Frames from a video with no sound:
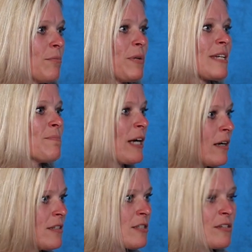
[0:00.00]
Because
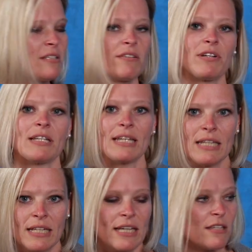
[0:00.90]
parents learn differently
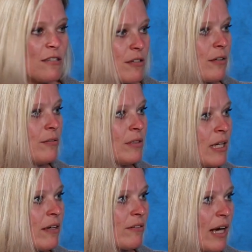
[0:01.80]
than kids do,
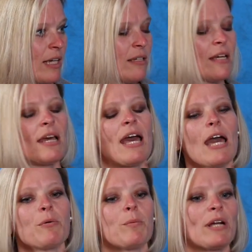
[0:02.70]
right?
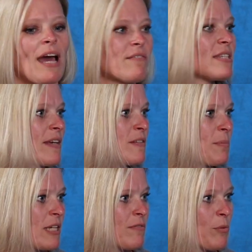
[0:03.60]
And we want to have a safe
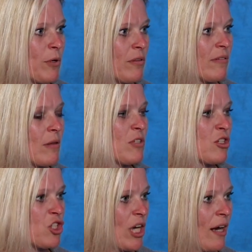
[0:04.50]
space for both of them to
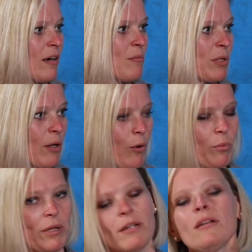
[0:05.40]
share and be
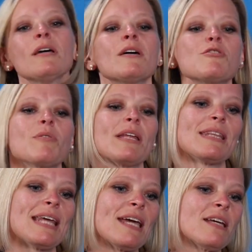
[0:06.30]
open so
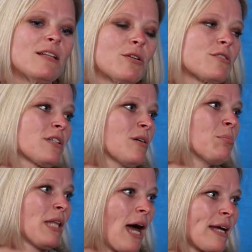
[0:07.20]
that they can learn to
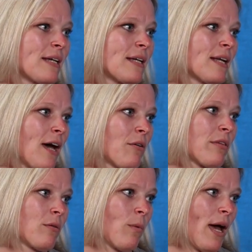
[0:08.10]
apply it in a
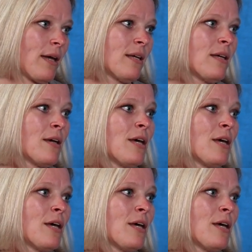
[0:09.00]
healthy way.